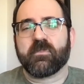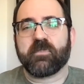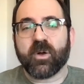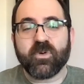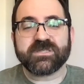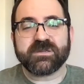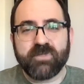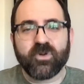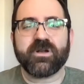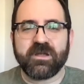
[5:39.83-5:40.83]
But what's
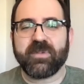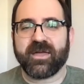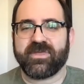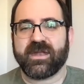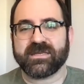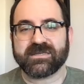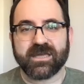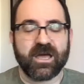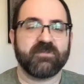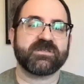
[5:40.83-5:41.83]
important about that is it
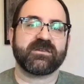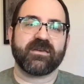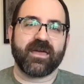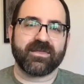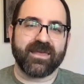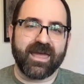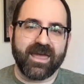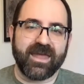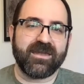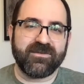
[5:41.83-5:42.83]
comes at the
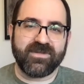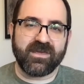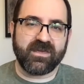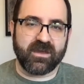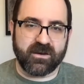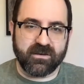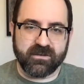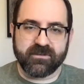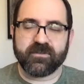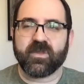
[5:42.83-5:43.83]
end of the
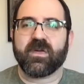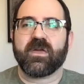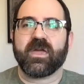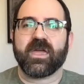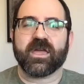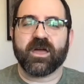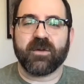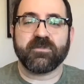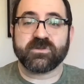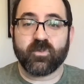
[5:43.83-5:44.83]
year. It
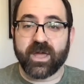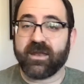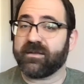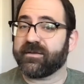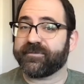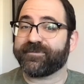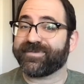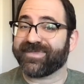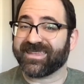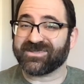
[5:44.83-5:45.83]
comes when
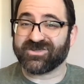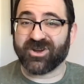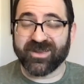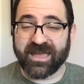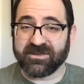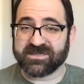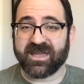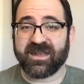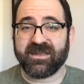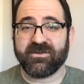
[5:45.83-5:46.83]
it's dark
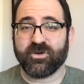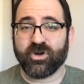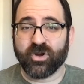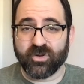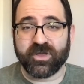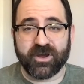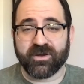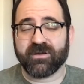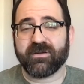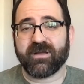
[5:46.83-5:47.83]
outside
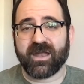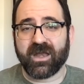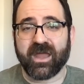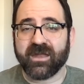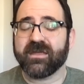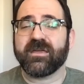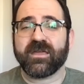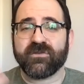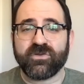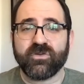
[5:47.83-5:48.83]
earlier at night.
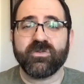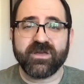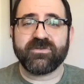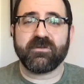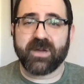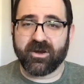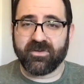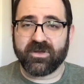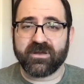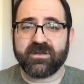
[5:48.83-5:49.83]
If you live in
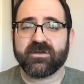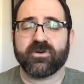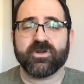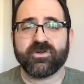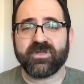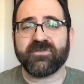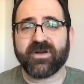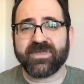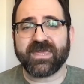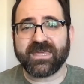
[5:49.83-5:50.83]
Maryland or you live
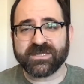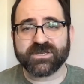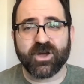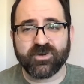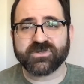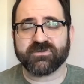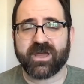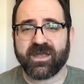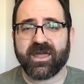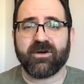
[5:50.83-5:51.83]
on the East Coast
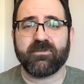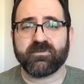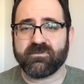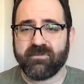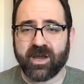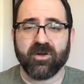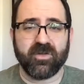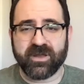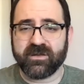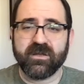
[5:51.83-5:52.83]
right now,
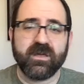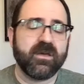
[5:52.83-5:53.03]
Maryland,